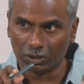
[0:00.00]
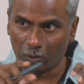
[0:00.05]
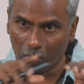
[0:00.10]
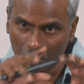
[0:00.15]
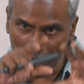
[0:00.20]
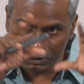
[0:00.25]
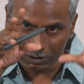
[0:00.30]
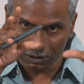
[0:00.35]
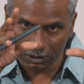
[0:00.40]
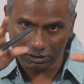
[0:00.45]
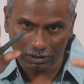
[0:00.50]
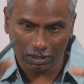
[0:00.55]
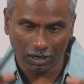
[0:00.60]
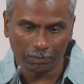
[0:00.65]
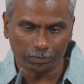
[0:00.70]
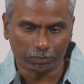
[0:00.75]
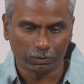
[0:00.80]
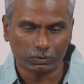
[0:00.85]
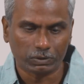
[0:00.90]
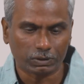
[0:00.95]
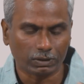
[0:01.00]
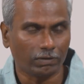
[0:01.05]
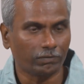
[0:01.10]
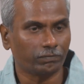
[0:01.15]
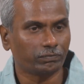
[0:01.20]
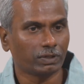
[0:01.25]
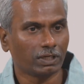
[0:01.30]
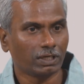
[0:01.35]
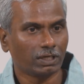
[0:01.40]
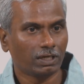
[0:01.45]
holistic approach of
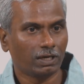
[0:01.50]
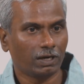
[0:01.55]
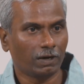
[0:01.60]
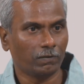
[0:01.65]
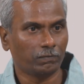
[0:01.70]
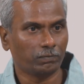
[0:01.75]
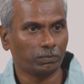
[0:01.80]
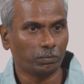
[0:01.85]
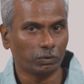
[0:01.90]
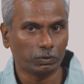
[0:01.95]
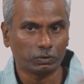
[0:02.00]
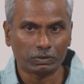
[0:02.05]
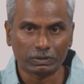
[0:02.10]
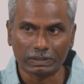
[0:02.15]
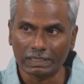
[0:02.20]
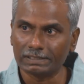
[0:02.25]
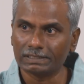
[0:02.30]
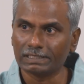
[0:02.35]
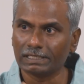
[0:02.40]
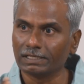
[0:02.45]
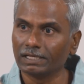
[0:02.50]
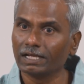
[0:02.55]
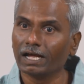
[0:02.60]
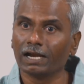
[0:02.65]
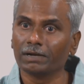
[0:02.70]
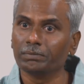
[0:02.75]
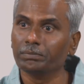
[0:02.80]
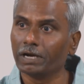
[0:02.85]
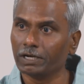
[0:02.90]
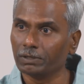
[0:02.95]
both sensing
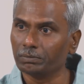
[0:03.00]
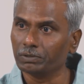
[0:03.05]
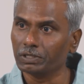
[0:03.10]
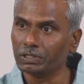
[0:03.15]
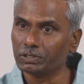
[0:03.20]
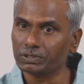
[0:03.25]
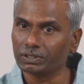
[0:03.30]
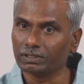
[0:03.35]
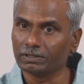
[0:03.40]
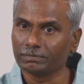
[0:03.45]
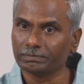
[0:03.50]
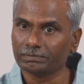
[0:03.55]
and manipulation.